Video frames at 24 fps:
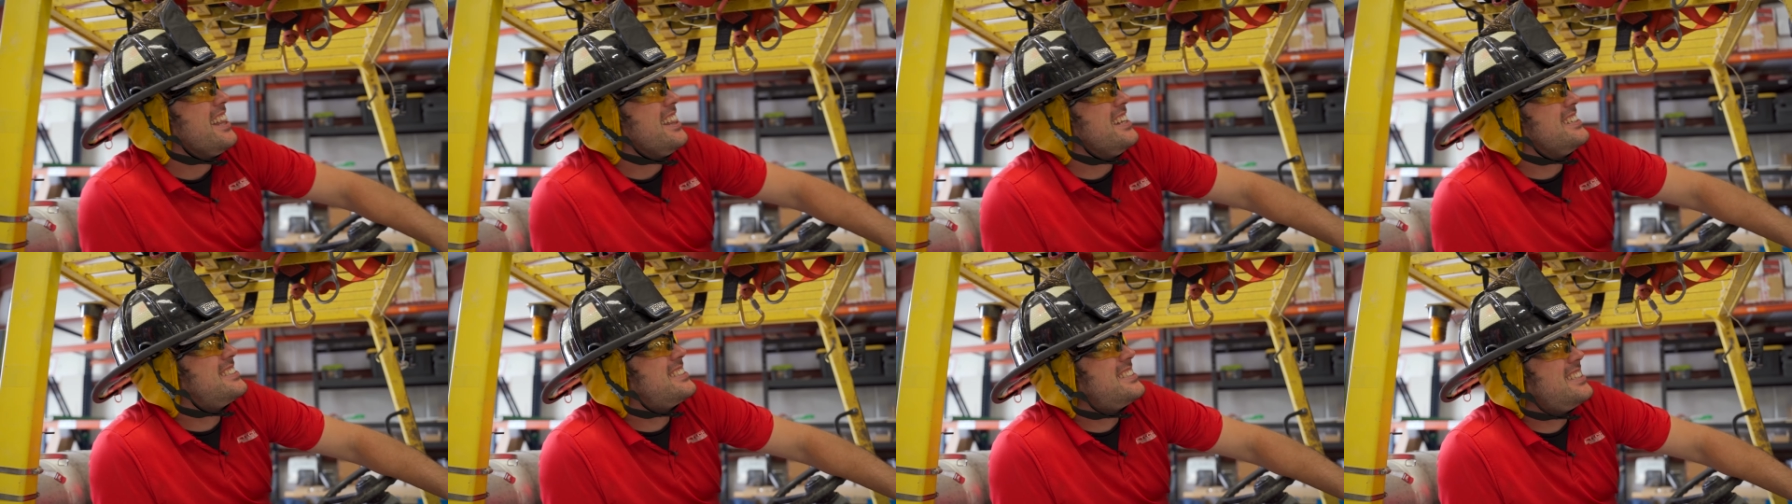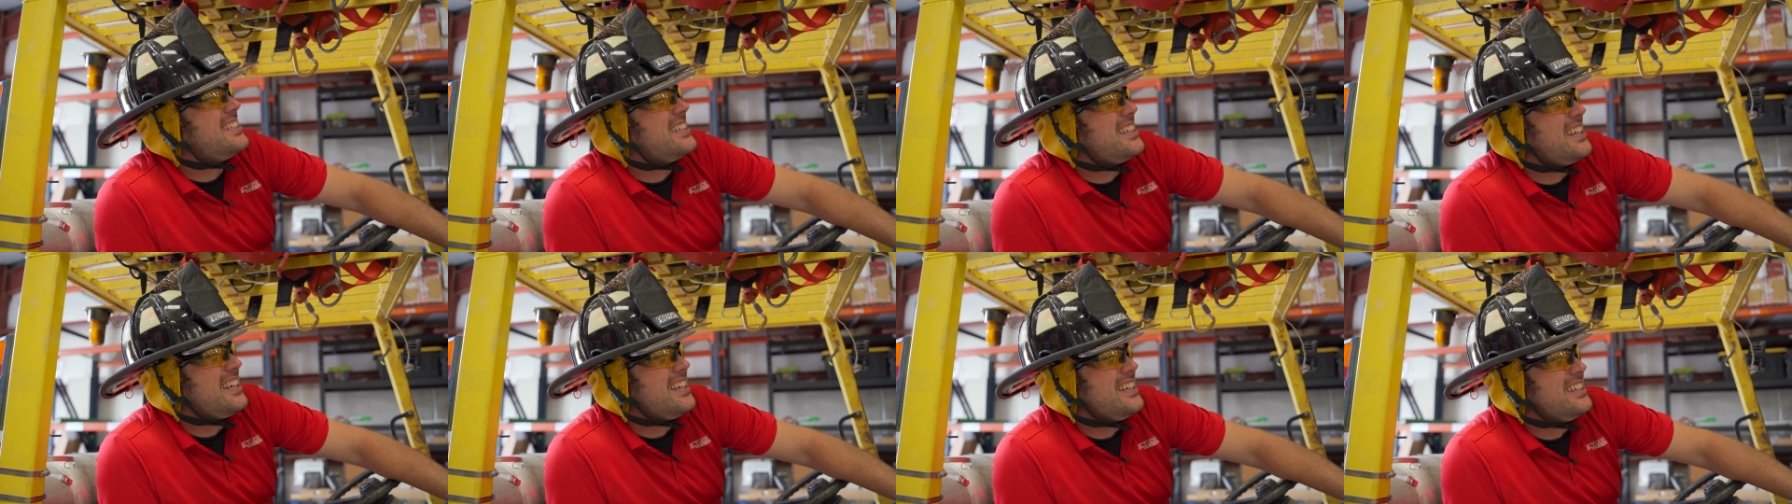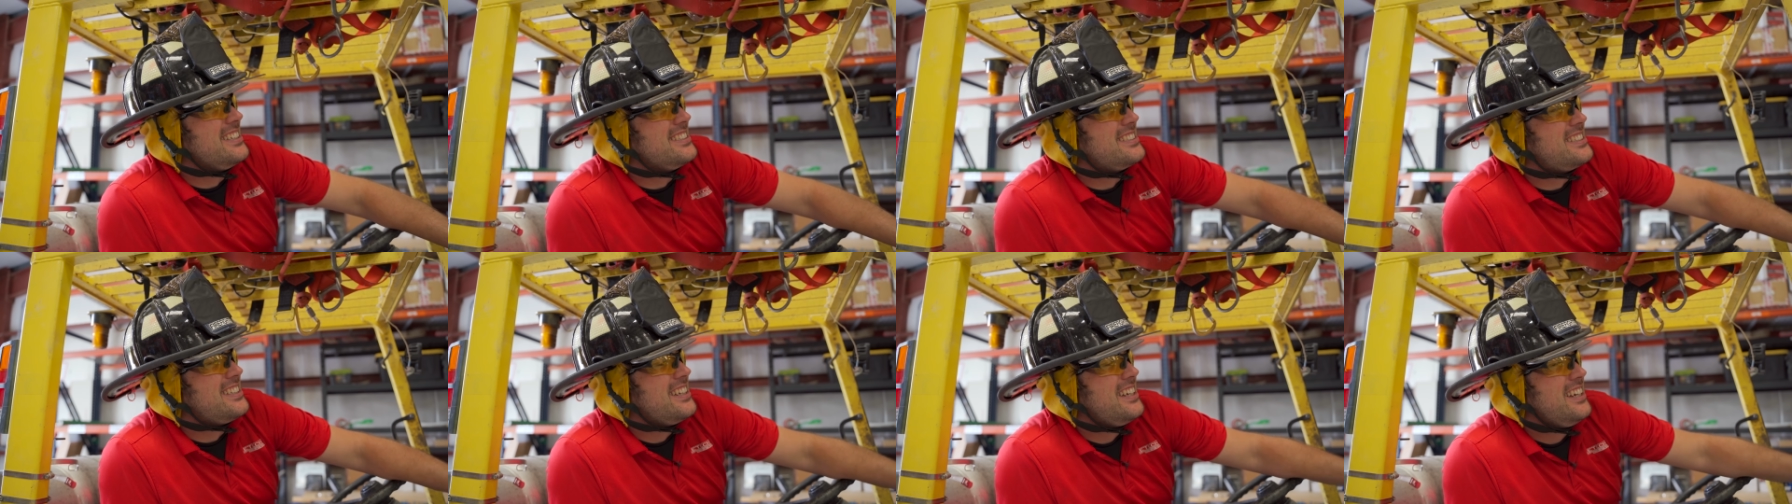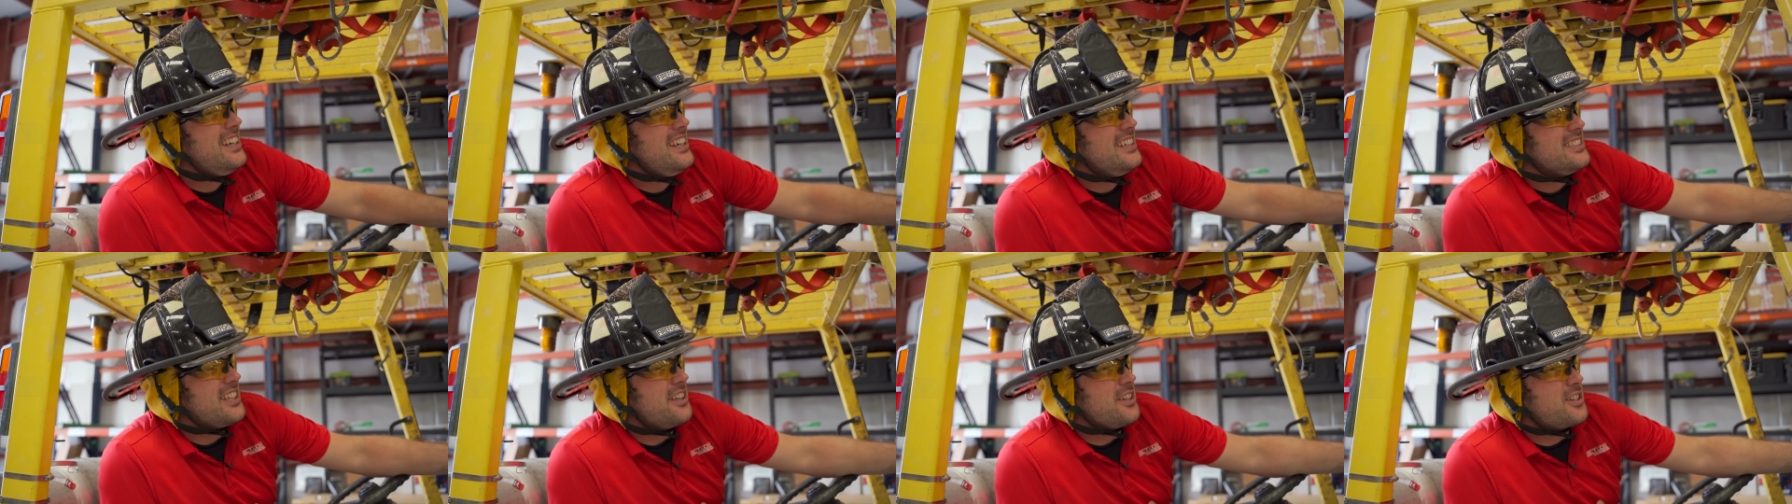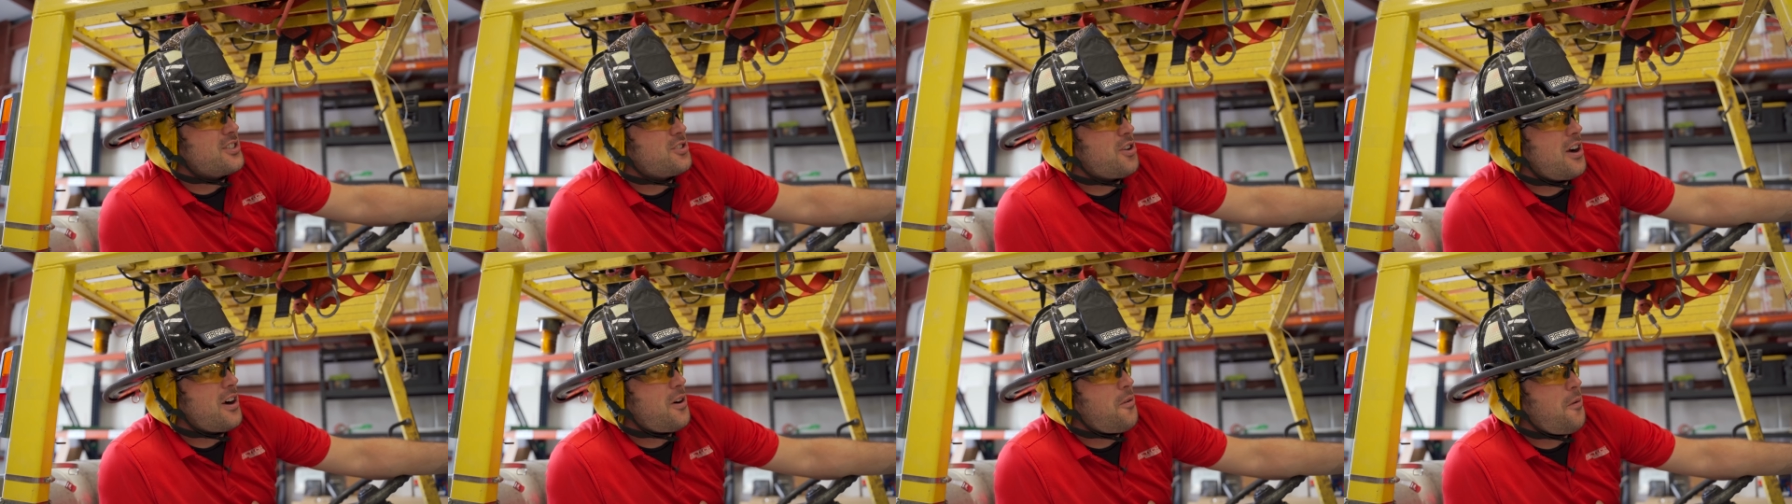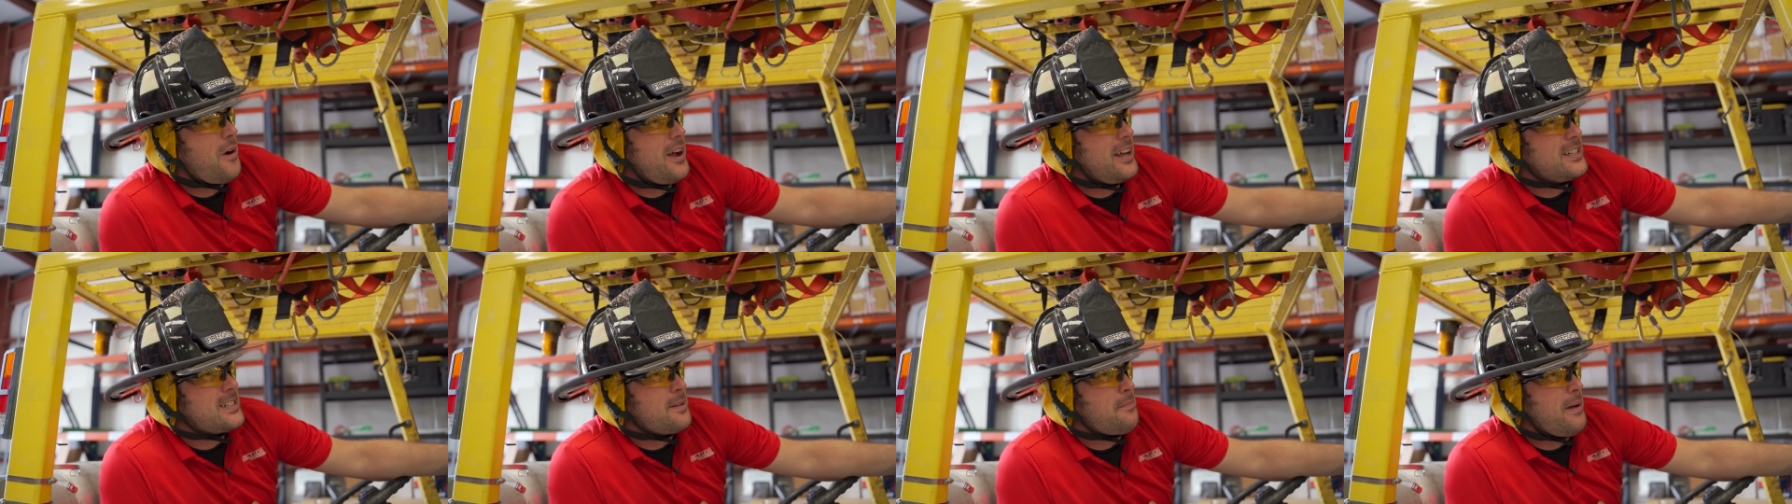This thing is, so the truck
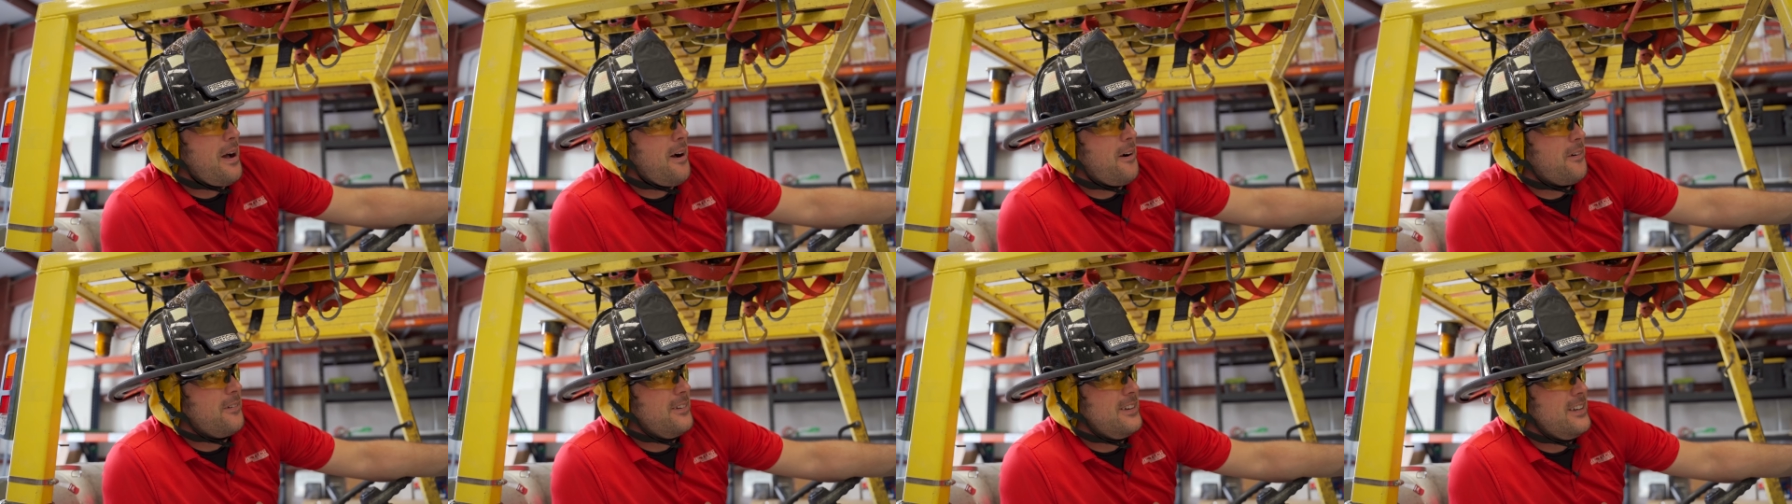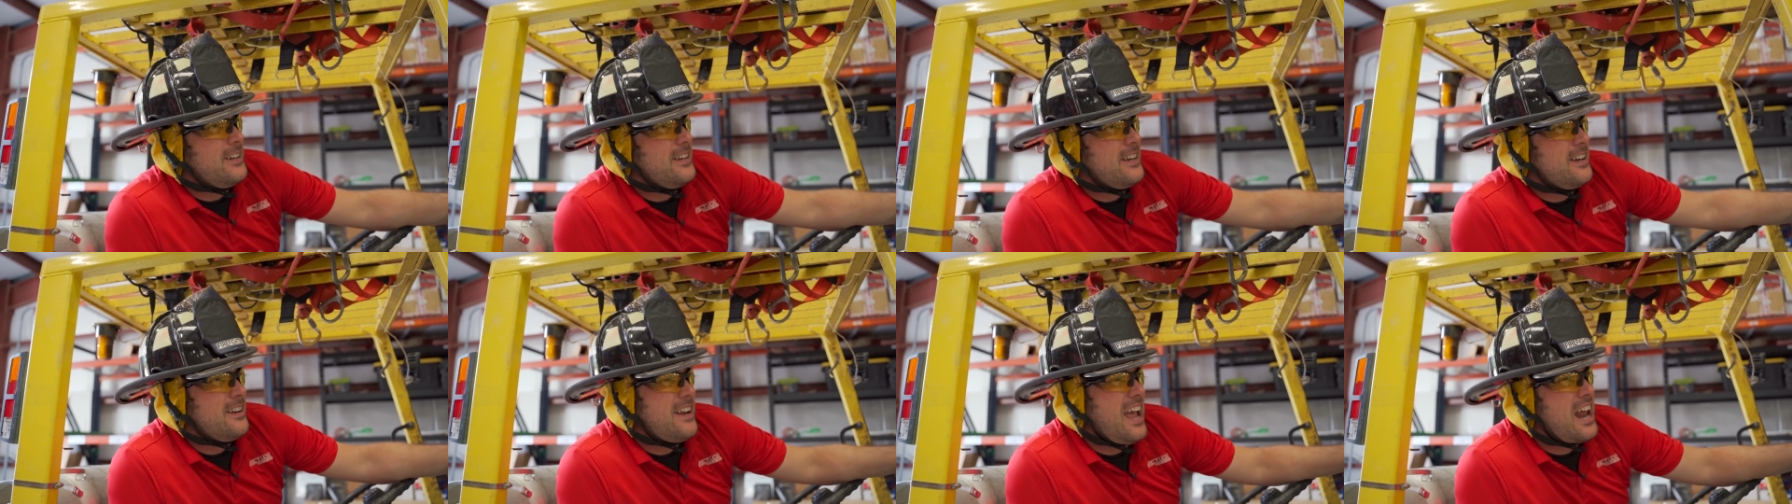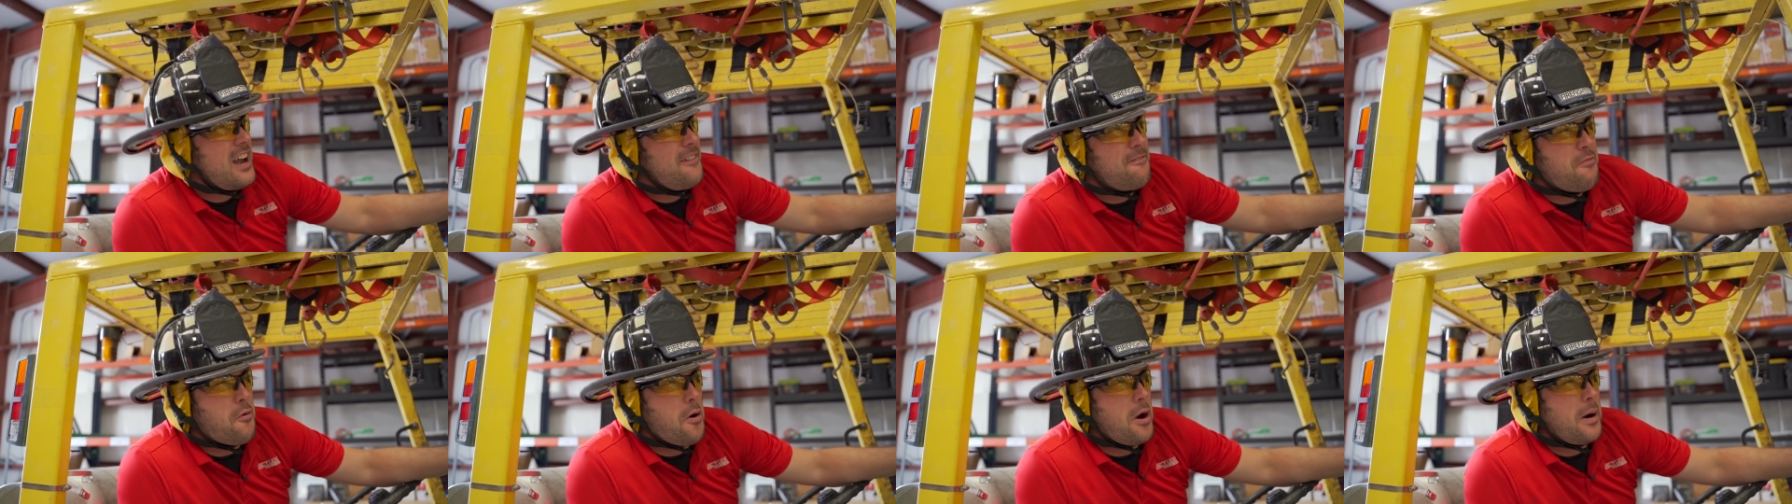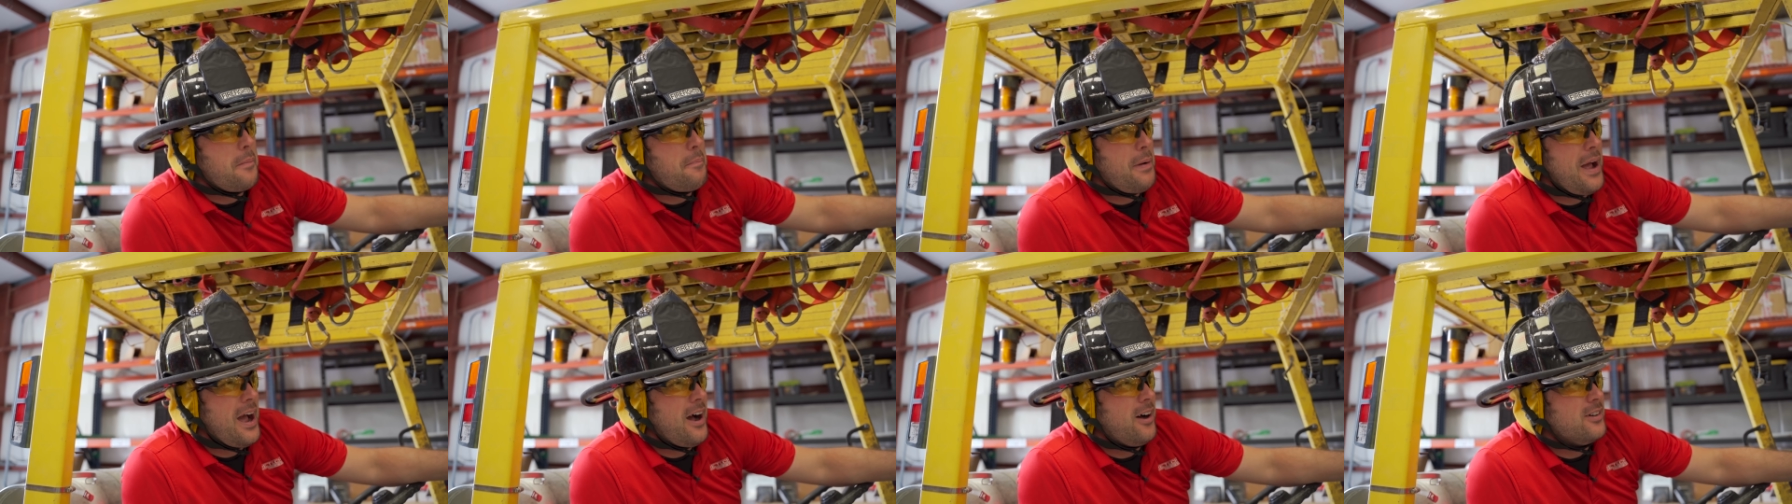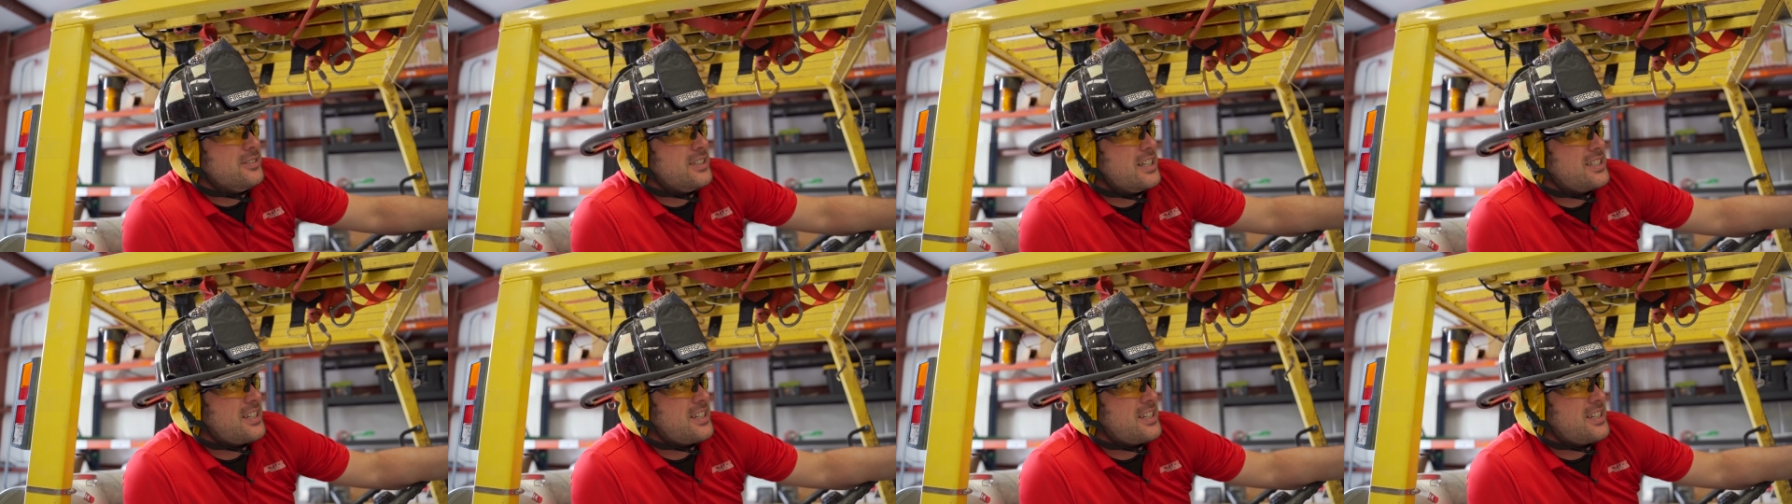weighs about eighty-four hundred pounds.